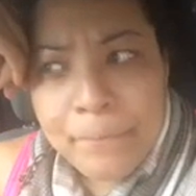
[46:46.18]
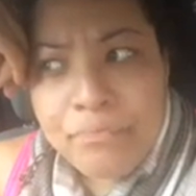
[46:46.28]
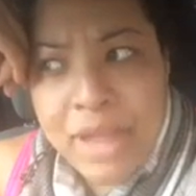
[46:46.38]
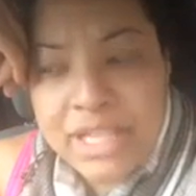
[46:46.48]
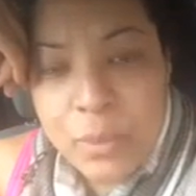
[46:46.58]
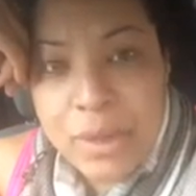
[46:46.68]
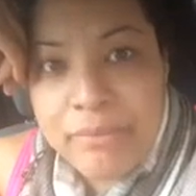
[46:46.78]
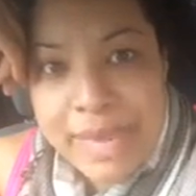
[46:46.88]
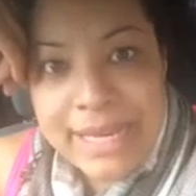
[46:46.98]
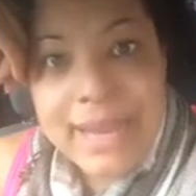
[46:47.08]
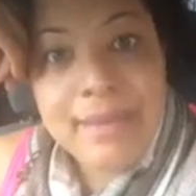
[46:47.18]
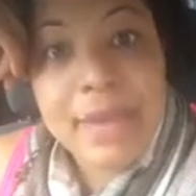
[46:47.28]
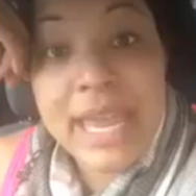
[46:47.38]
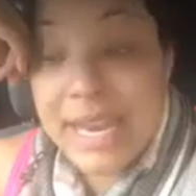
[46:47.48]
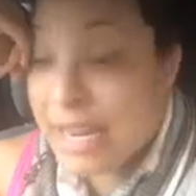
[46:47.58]
That's what made him
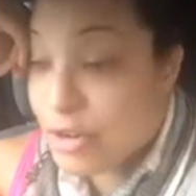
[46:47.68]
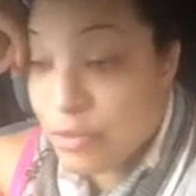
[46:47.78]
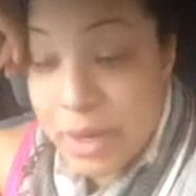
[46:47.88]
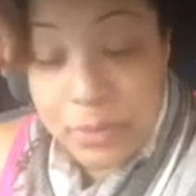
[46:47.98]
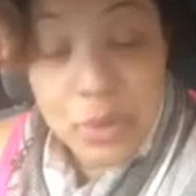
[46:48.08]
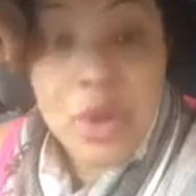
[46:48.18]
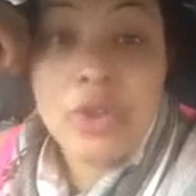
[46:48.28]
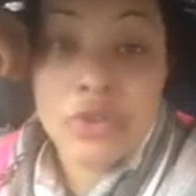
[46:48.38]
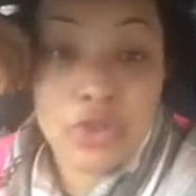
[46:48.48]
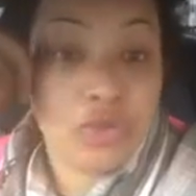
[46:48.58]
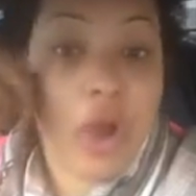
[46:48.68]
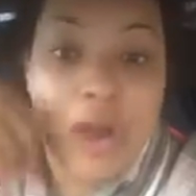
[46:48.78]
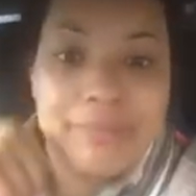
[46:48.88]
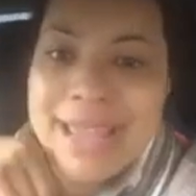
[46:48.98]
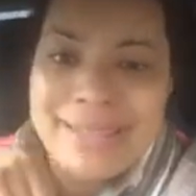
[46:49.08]
an incredible,
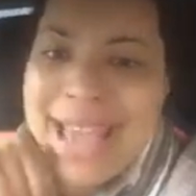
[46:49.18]
strong man.